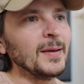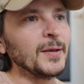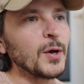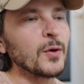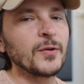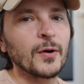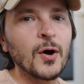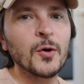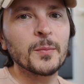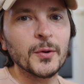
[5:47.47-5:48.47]
You know, if you're a
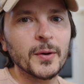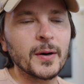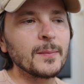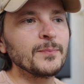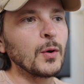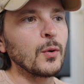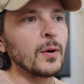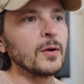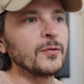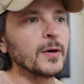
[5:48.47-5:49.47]
home brewer
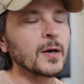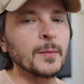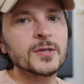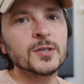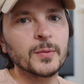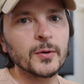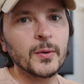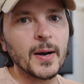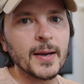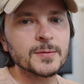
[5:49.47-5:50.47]
or if you're a commercial
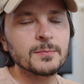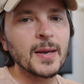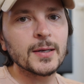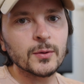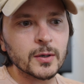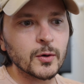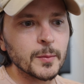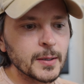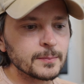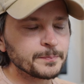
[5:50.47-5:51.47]
brewer has manual equipment,